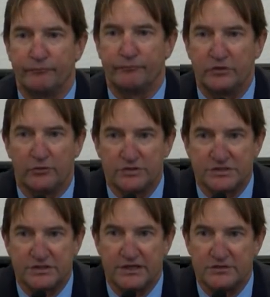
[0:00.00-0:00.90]
No, this
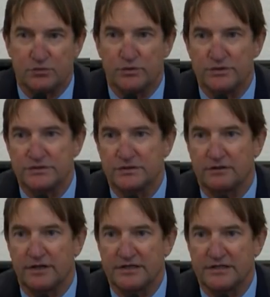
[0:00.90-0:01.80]
case was
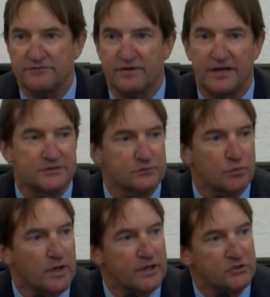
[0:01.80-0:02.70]
classified as
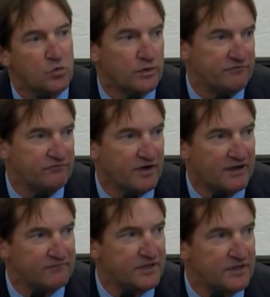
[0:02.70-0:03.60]
a
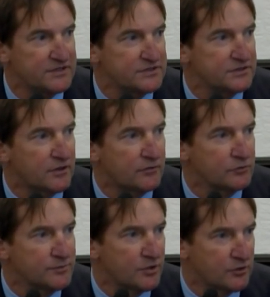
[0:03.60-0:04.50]
25 case in our
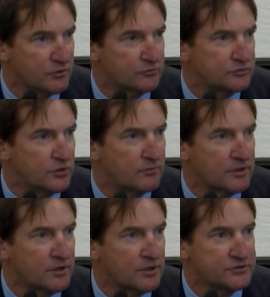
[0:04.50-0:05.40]
numerical
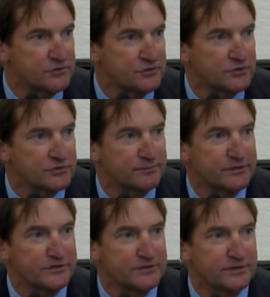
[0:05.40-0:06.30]
terminology, which
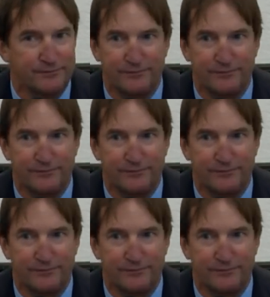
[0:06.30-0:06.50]
means a,